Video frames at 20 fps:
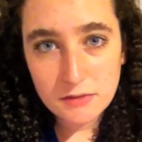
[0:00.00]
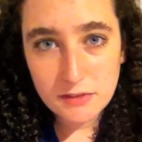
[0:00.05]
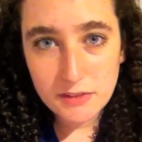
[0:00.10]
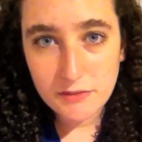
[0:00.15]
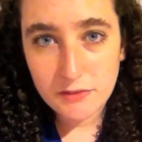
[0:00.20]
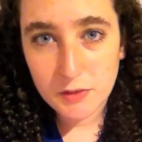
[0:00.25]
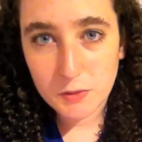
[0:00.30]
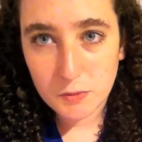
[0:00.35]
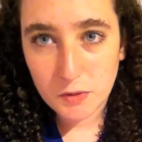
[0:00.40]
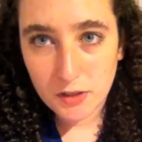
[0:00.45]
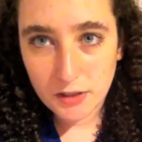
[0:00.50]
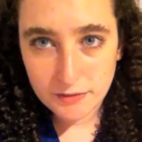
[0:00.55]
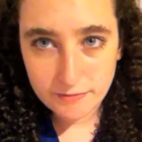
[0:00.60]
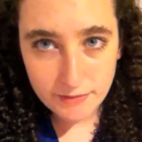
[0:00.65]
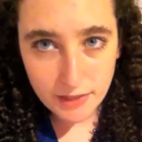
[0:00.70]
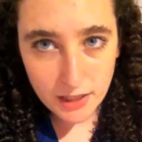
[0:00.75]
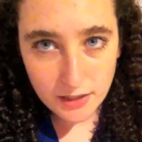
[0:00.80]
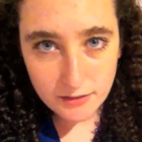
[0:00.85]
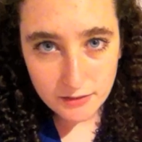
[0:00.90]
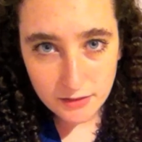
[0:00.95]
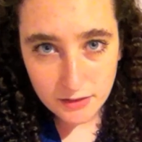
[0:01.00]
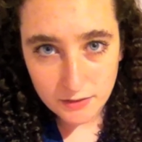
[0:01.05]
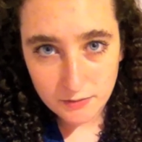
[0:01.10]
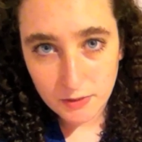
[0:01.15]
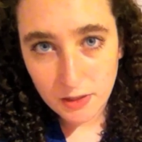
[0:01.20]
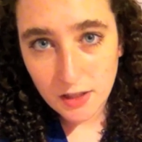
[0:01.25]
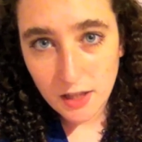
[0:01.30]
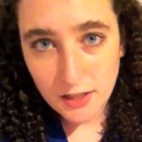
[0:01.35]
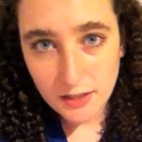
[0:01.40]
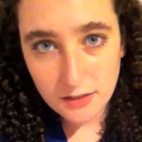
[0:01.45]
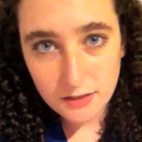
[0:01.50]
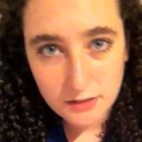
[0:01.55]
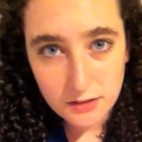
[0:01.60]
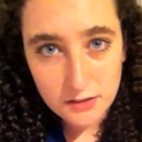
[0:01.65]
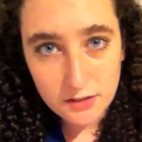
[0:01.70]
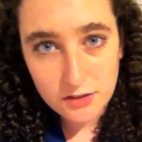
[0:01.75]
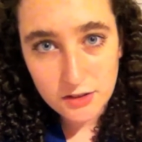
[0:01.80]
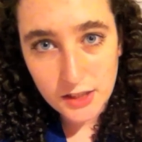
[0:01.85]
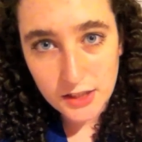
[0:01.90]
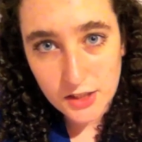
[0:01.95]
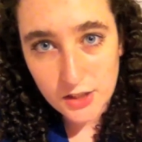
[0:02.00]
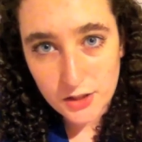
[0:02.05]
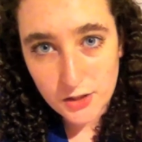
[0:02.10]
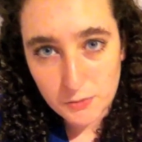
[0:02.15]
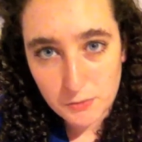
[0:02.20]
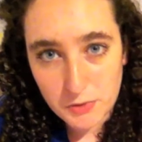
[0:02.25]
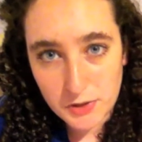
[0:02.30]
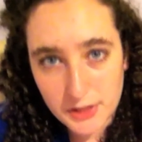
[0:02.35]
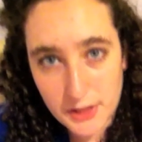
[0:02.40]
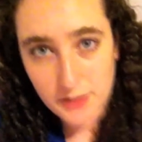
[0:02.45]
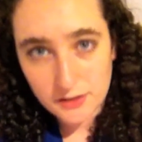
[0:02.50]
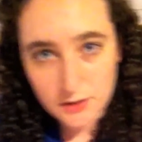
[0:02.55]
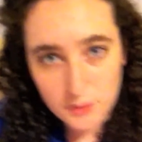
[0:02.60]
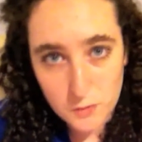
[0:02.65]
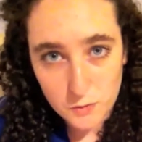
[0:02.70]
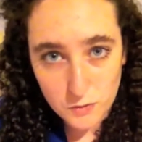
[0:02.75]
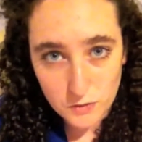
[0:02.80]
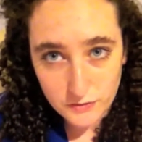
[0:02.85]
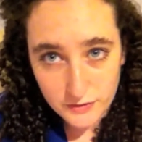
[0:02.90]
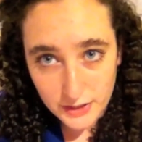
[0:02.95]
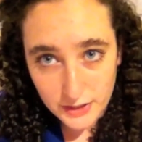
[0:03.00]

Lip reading: If you want, I don't know. A lot of the sketches are pretty school